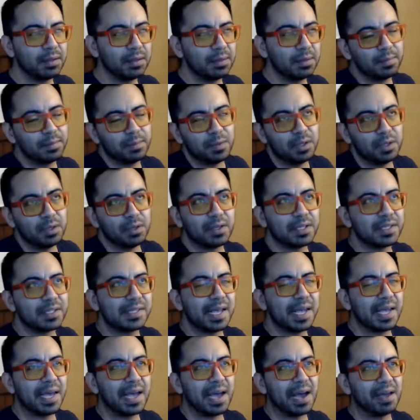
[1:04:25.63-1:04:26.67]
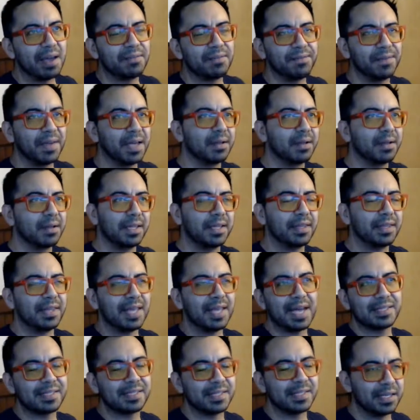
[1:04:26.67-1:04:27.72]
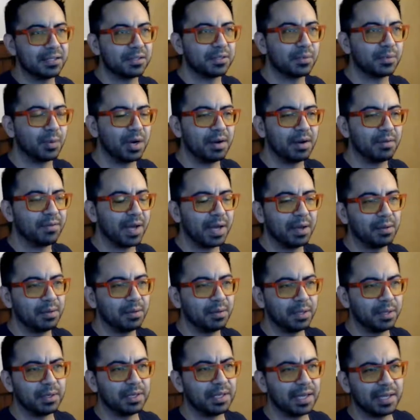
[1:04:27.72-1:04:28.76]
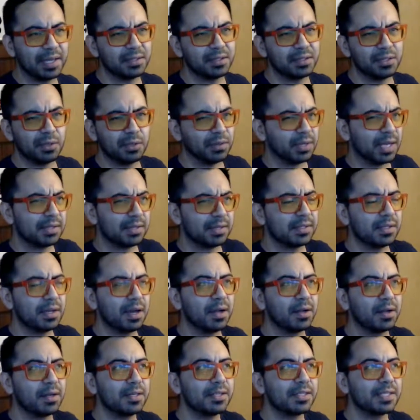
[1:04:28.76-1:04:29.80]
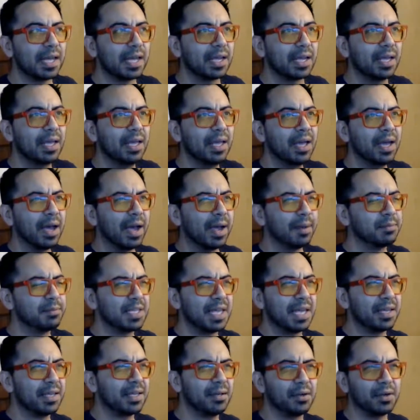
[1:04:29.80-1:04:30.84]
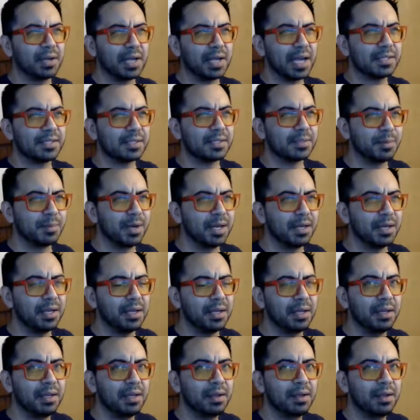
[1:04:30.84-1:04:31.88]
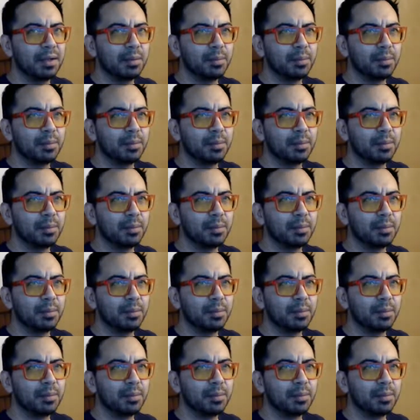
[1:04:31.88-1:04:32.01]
you could say I failed in that sense, where if I only get $2,000, like I'm taking your guys' money,